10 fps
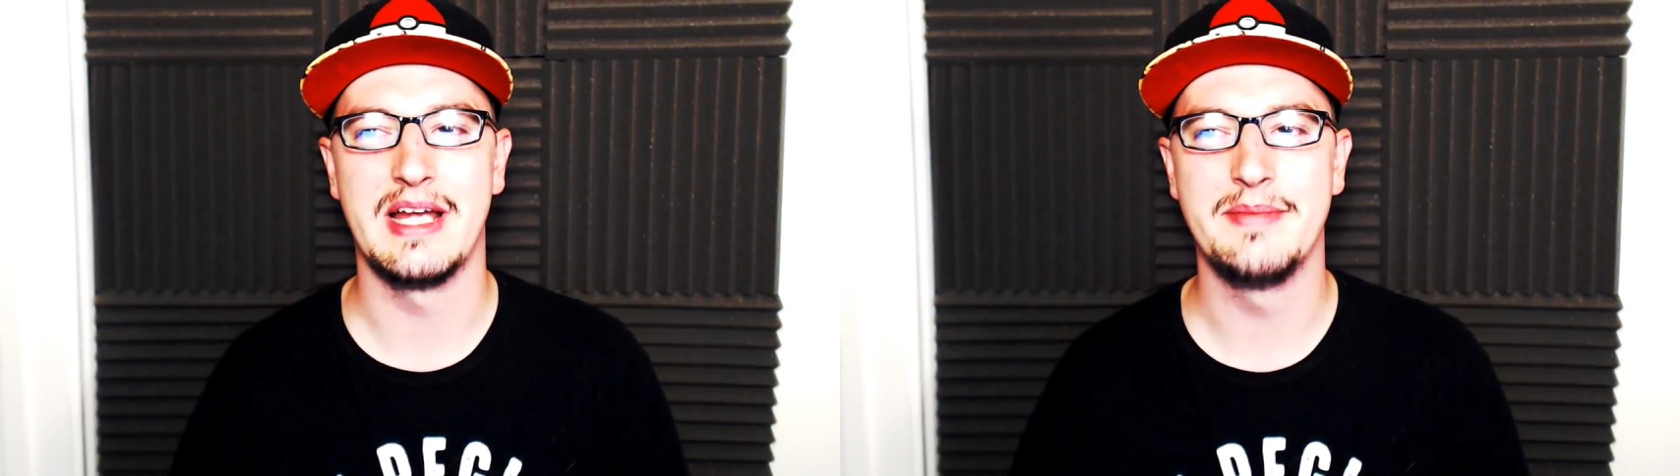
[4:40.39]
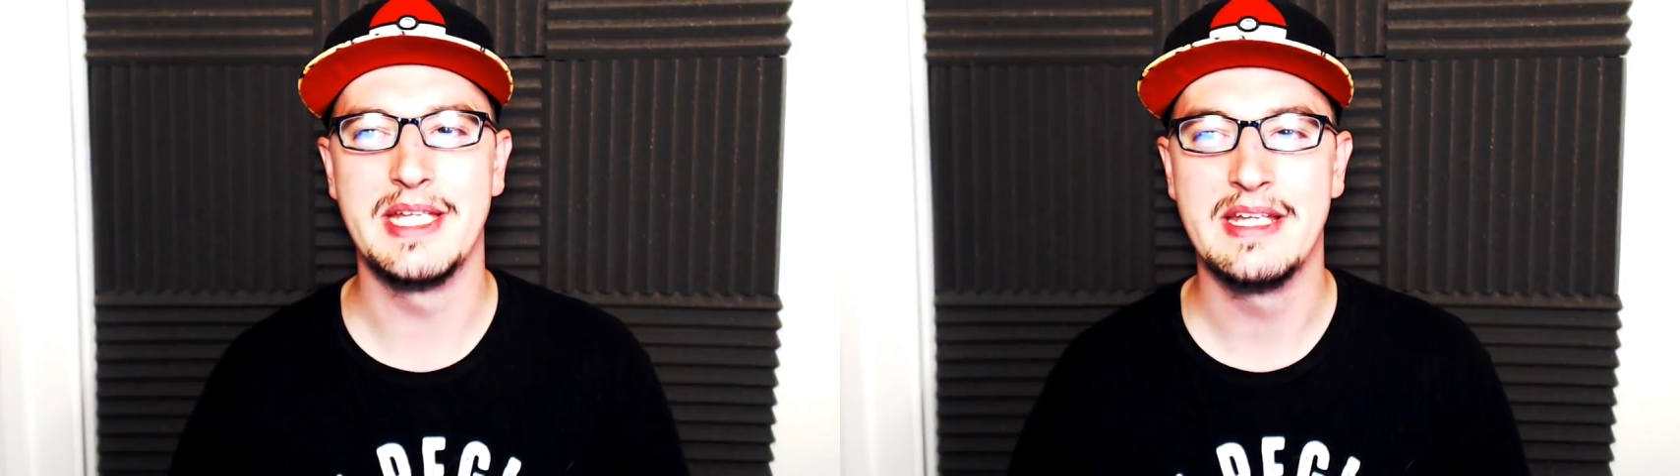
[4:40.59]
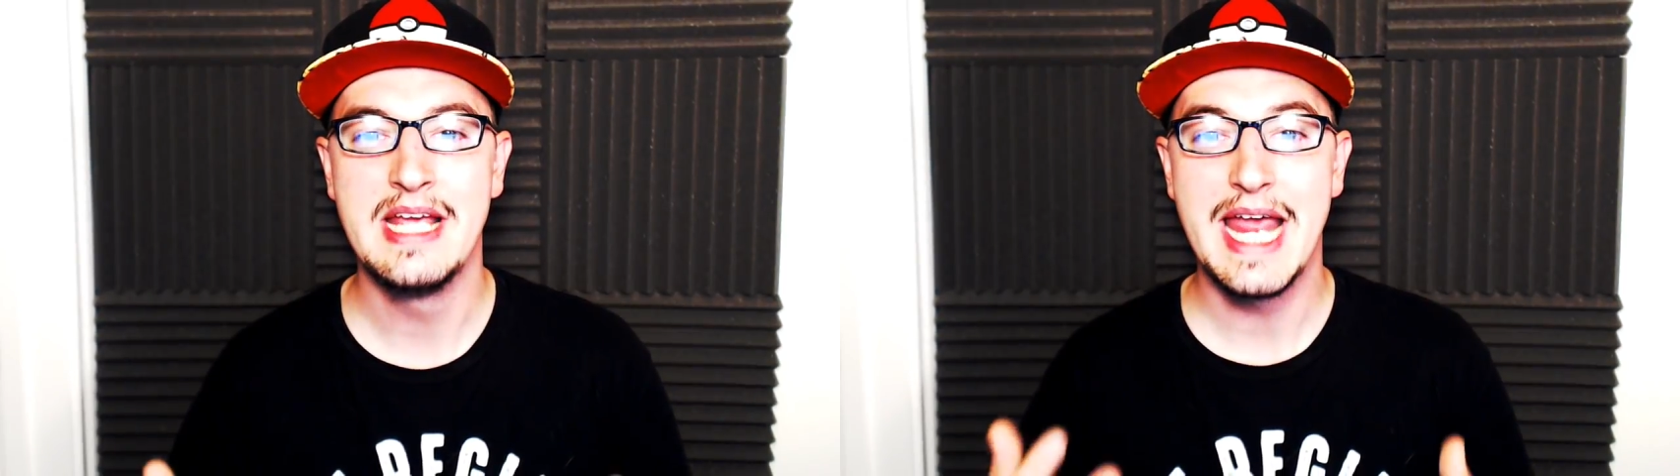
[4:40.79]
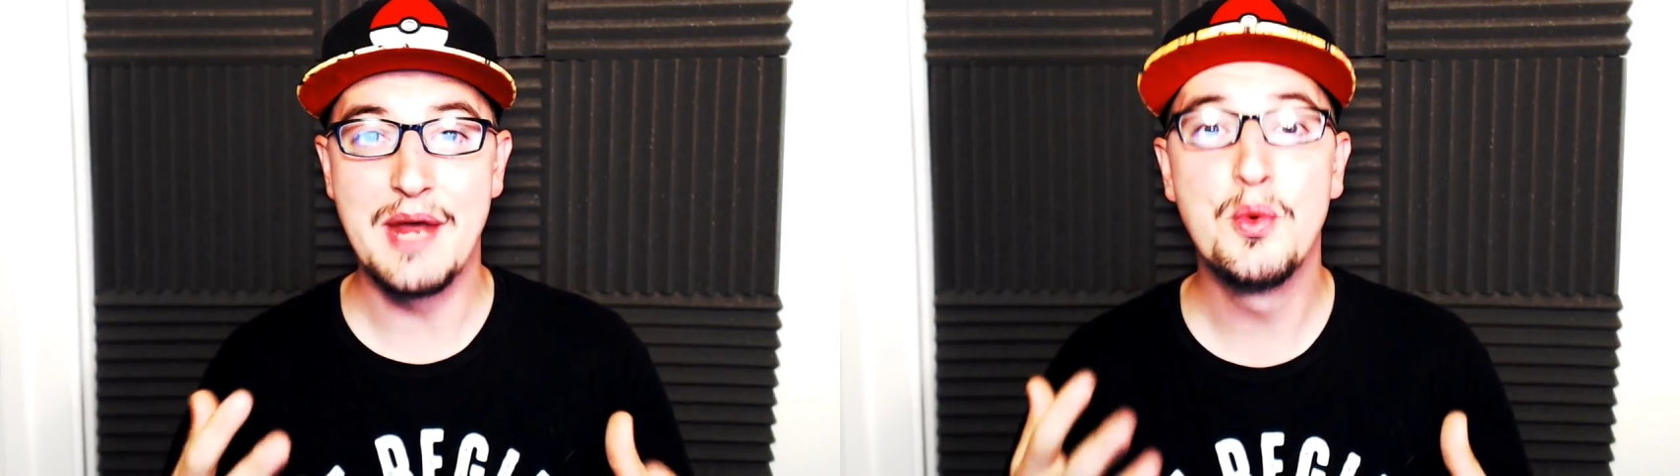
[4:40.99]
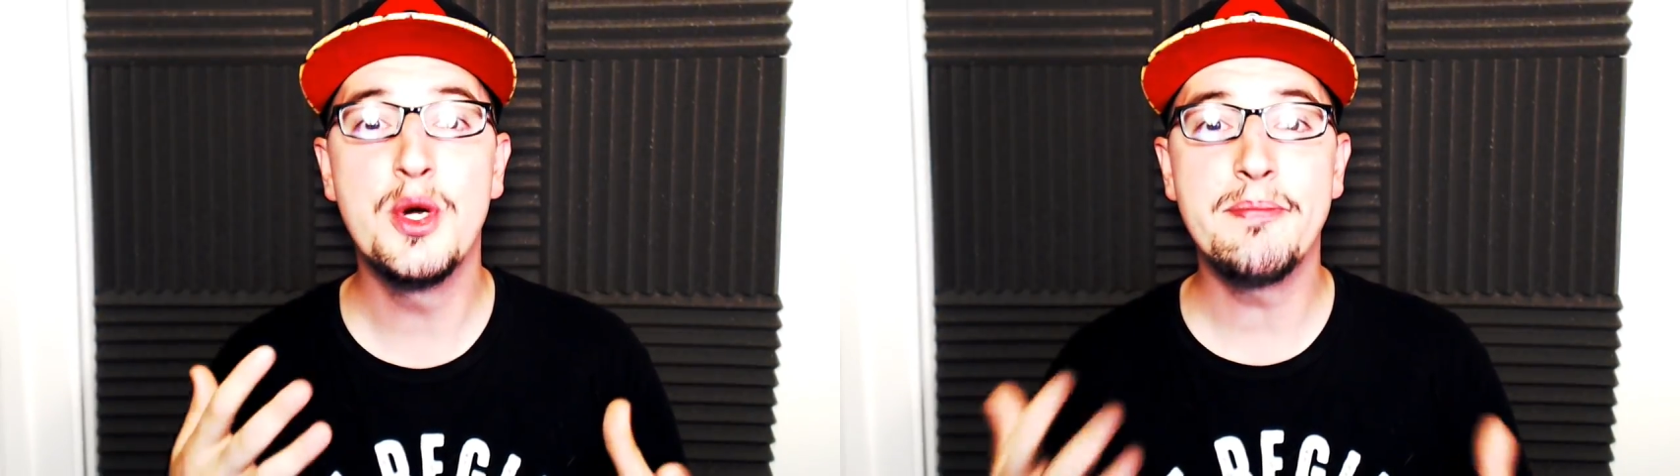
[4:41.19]
I mean,
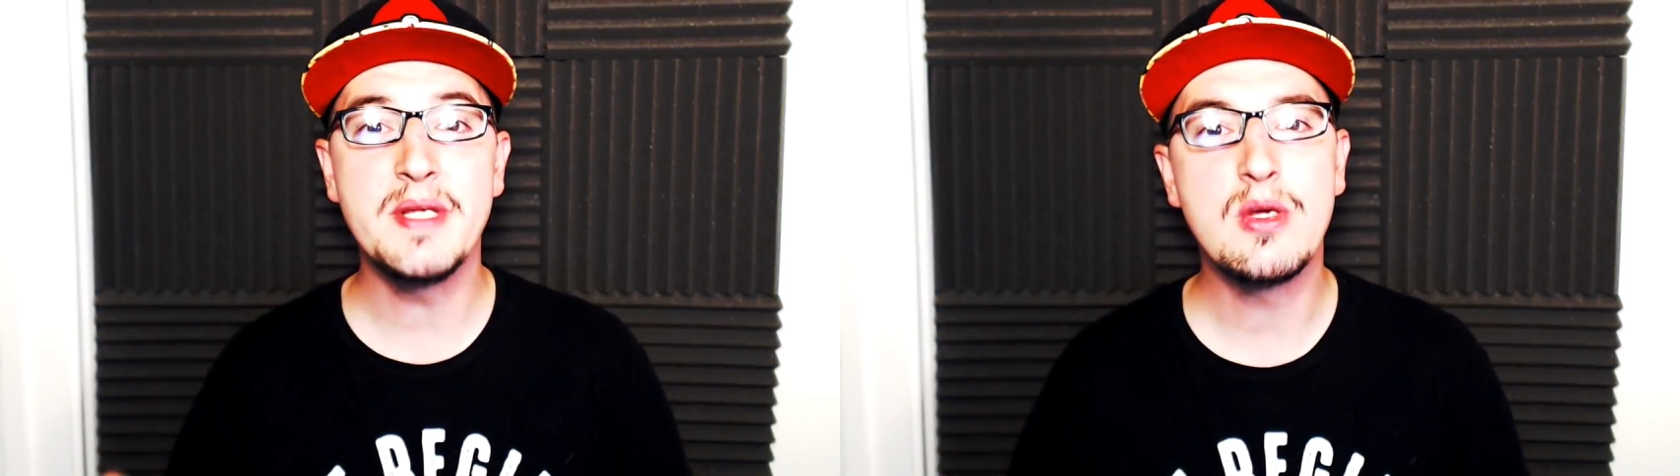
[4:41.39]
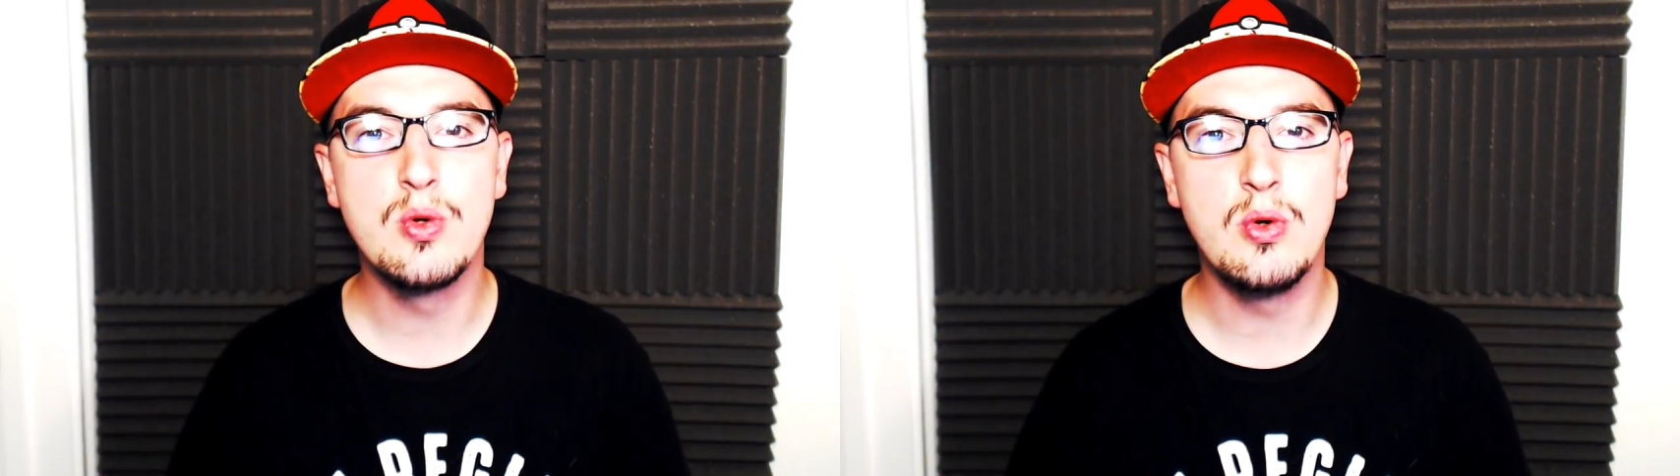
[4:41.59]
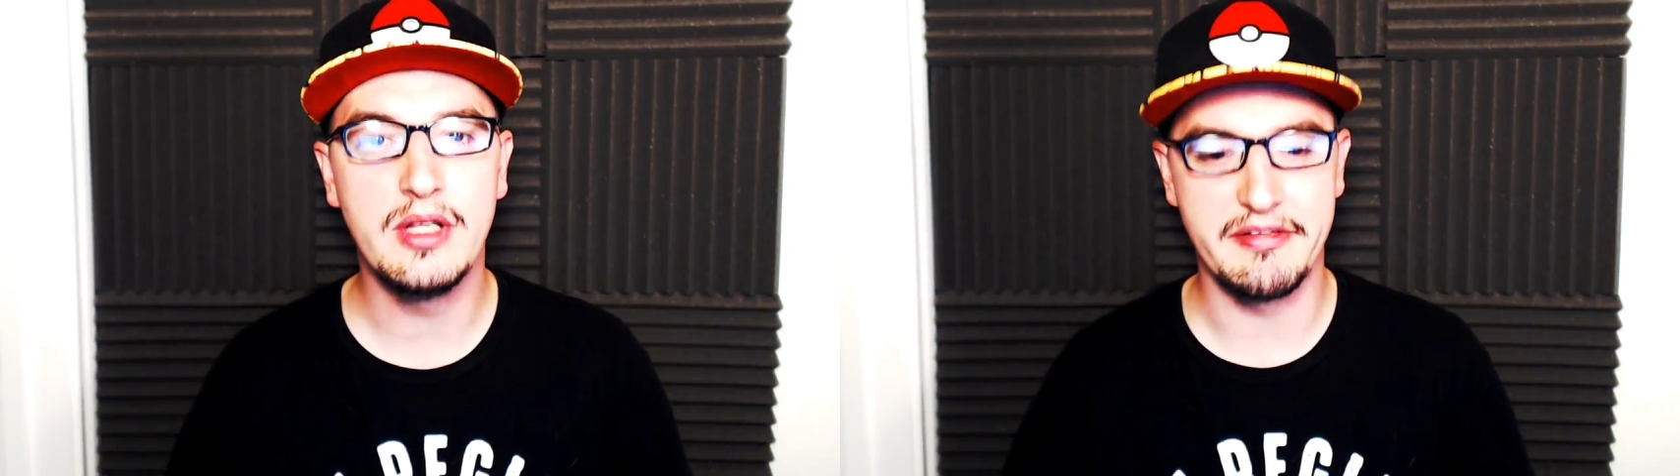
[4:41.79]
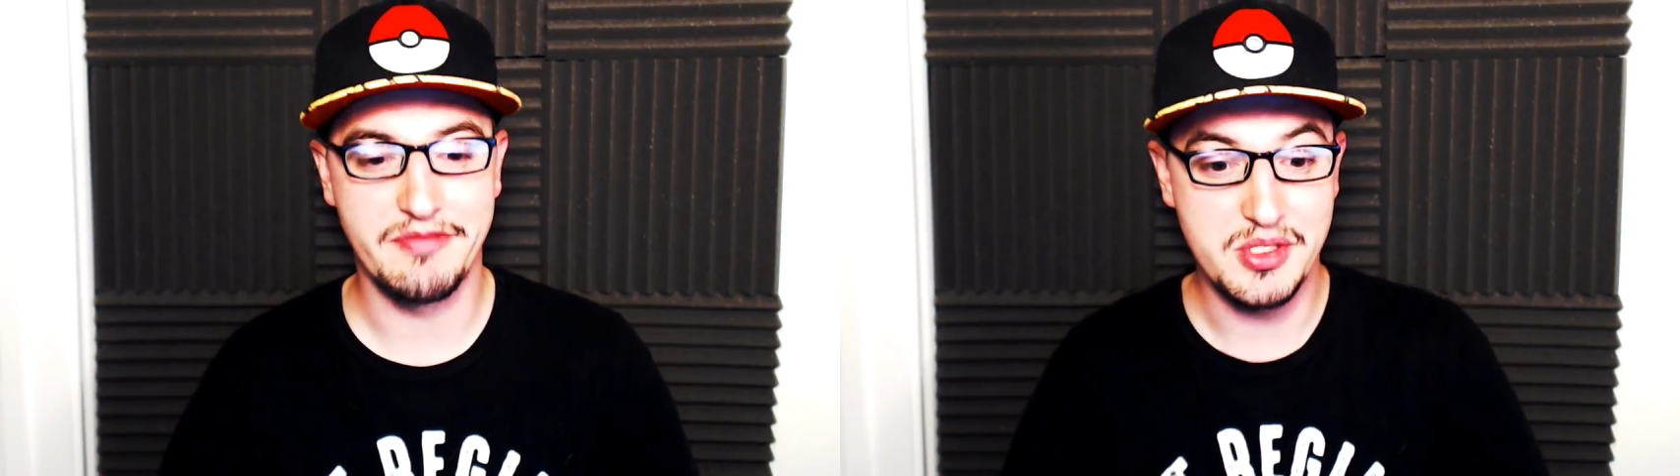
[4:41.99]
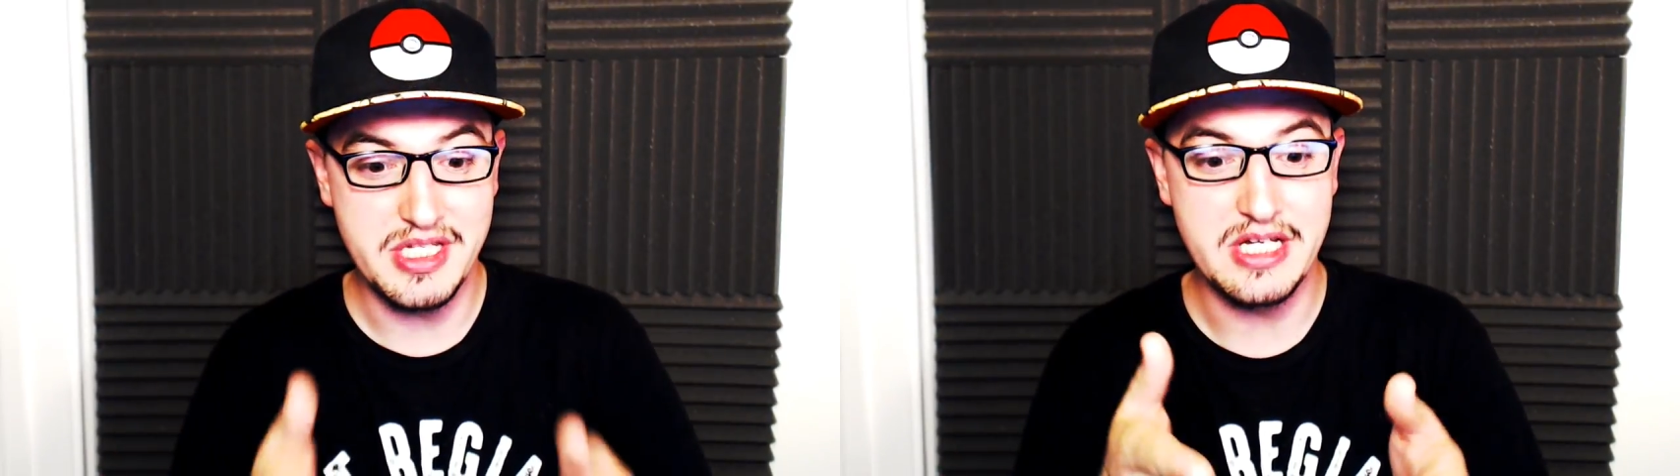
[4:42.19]
it would be cool if
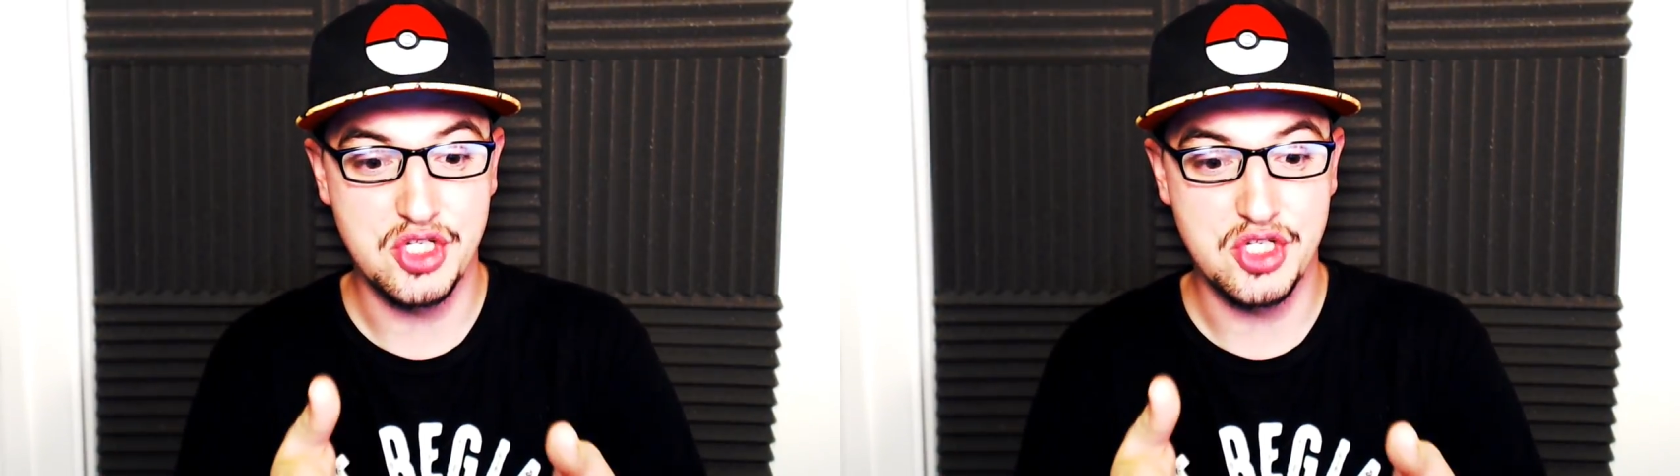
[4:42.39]
you see a